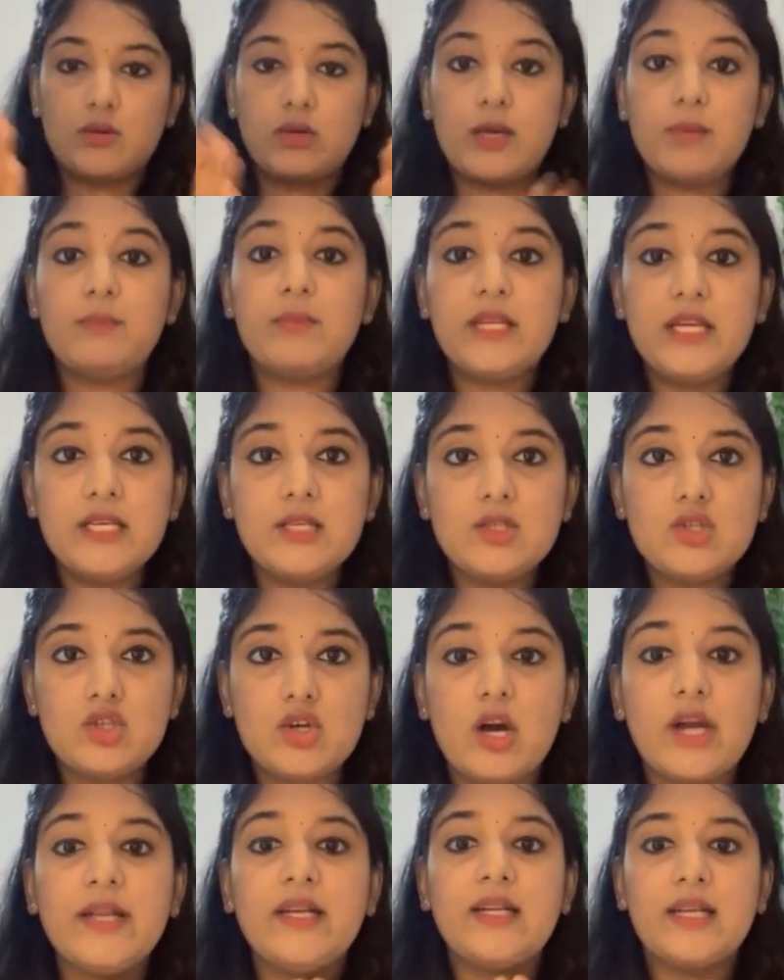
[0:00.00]
Okay, please
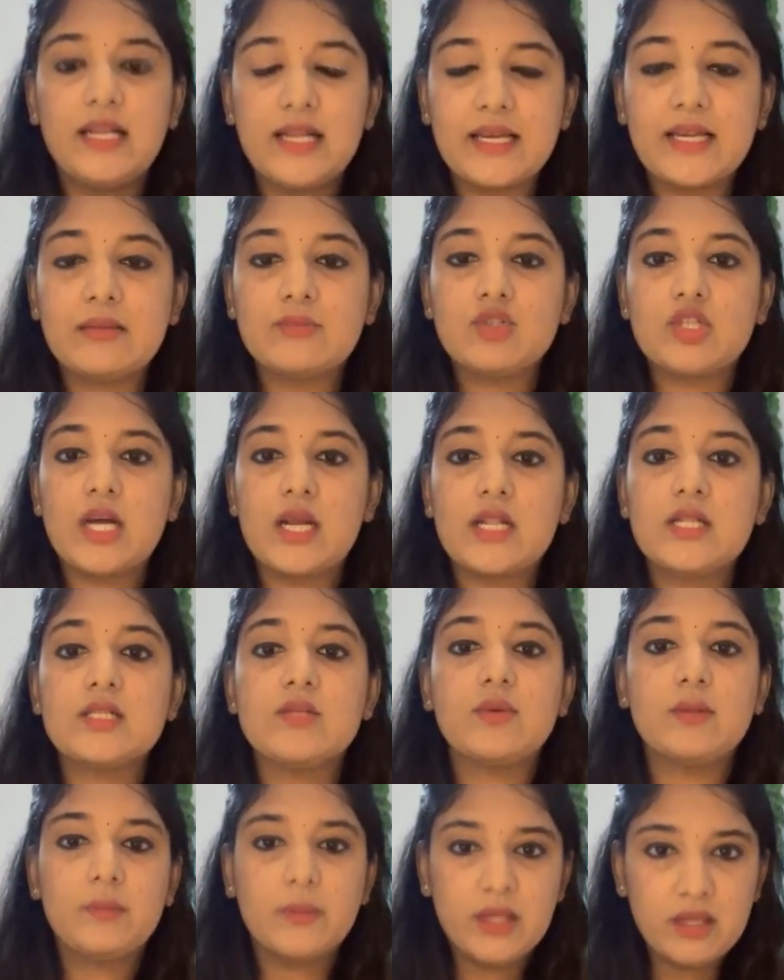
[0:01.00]
join Telegram
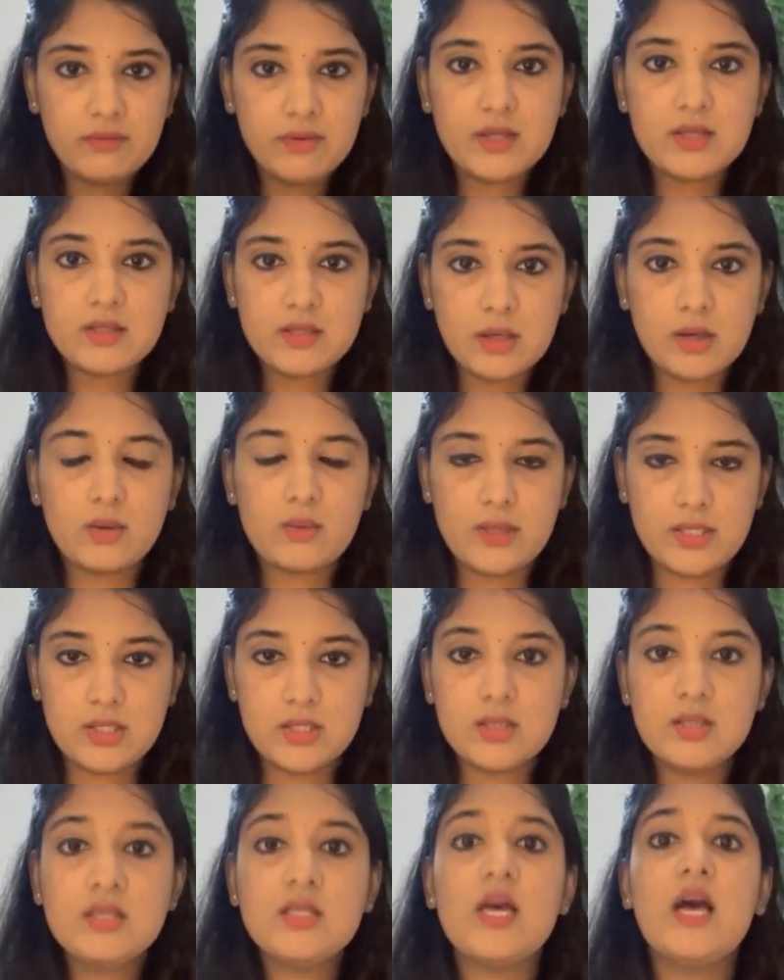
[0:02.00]
channels with previous year
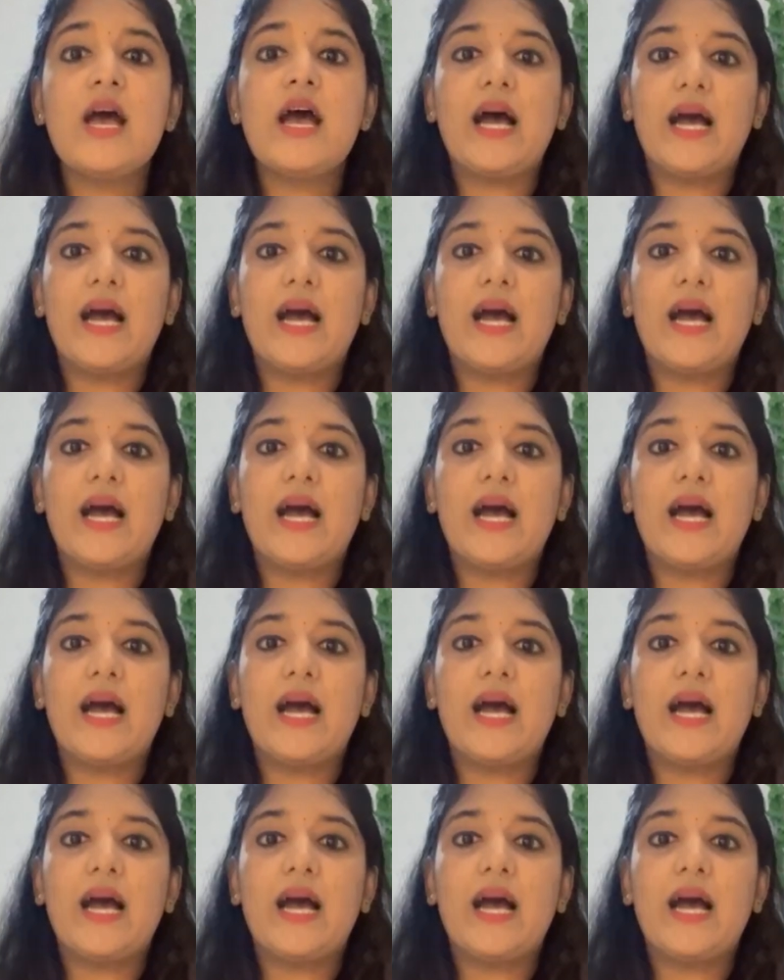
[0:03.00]
questions,